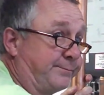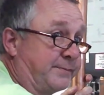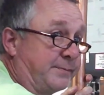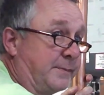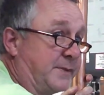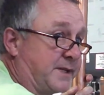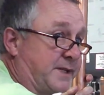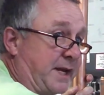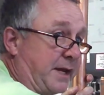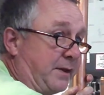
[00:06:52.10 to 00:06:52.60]

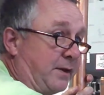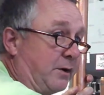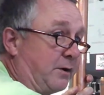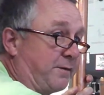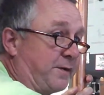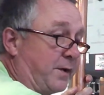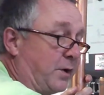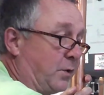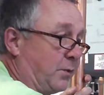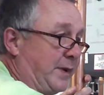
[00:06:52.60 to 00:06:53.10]
sitting there
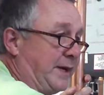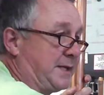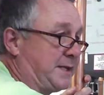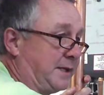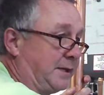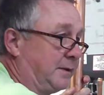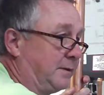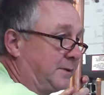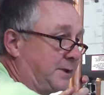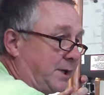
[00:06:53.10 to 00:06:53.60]
for no
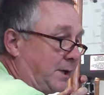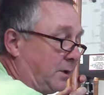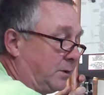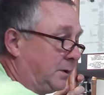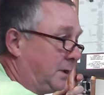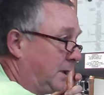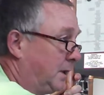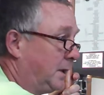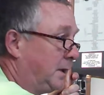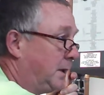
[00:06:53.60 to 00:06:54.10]
reason. So,
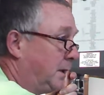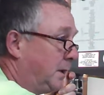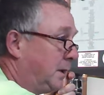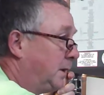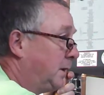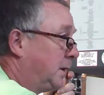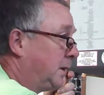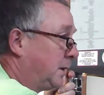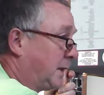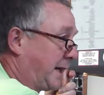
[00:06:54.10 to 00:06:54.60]

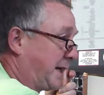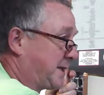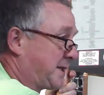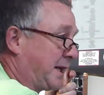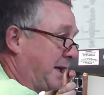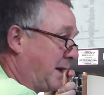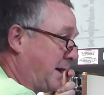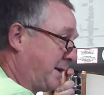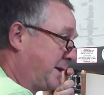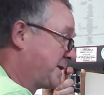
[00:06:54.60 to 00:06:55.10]
like I
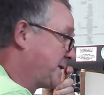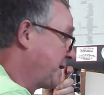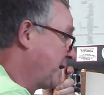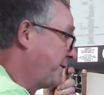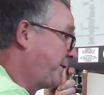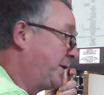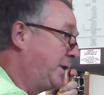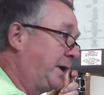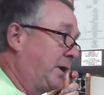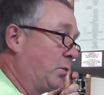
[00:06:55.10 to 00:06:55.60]
said, a lot of the
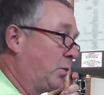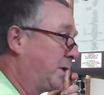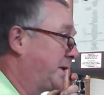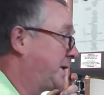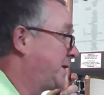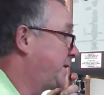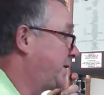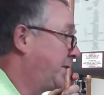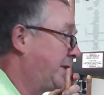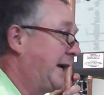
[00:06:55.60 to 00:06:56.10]
stuff you can get 1
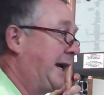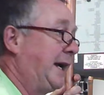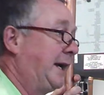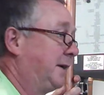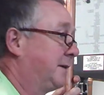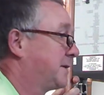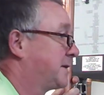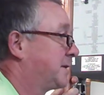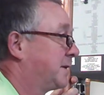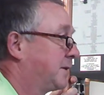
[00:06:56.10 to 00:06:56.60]
to 2
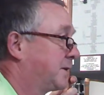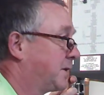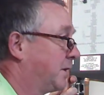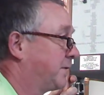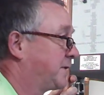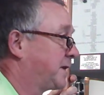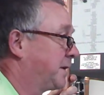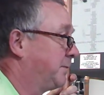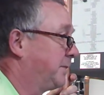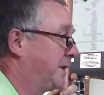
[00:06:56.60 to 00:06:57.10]
days. So
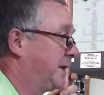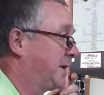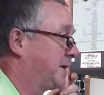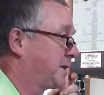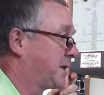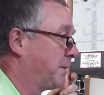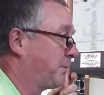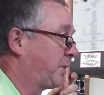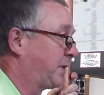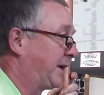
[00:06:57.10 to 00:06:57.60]
if something does
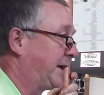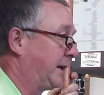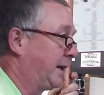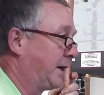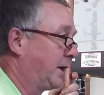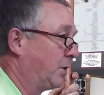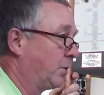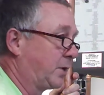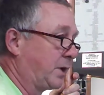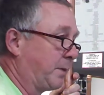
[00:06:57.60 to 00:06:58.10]
completely
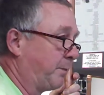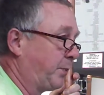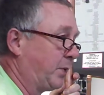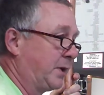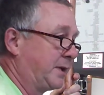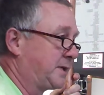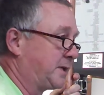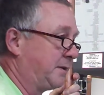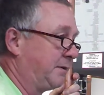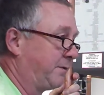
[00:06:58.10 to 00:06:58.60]
go
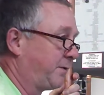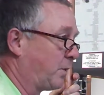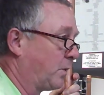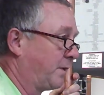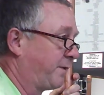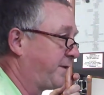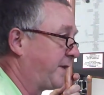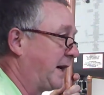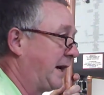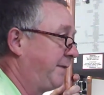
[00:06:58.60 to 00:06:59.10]
kaputs in 4
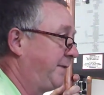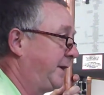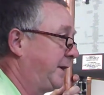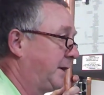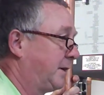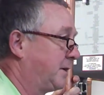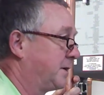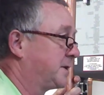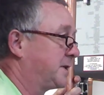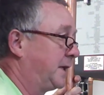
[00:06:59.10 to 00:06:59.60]
or 5
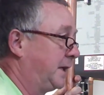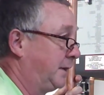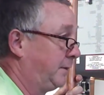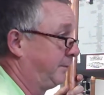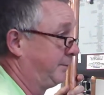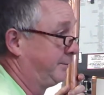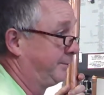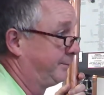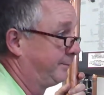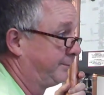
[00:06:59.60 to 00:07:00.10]
years, then
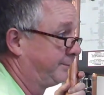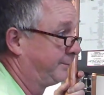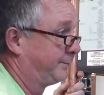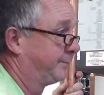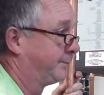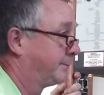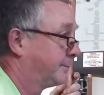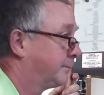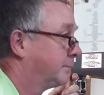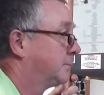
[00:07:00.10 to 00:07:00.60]

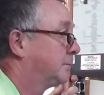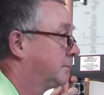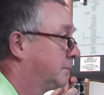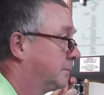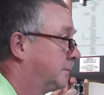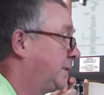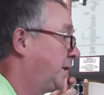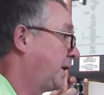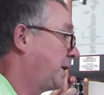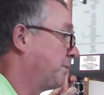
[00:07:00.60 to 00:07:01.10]

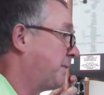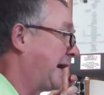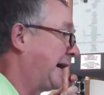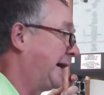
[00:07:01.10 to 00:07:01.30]
you can buy